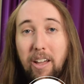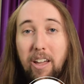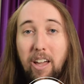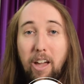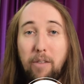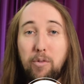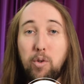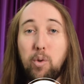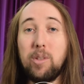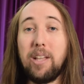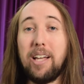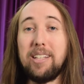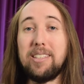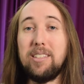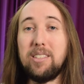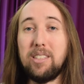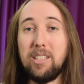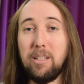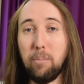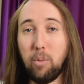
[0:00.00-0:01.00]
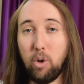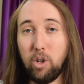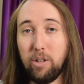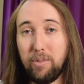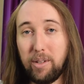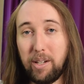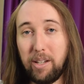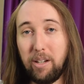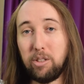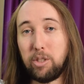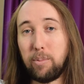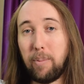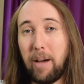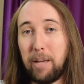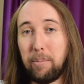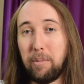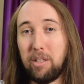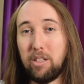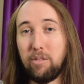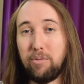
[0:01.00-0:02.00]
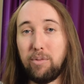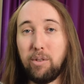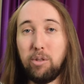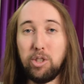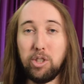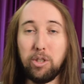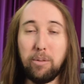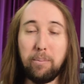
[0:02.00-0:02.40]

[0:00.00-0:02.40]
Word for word: If you would like to see more videos by me in the future,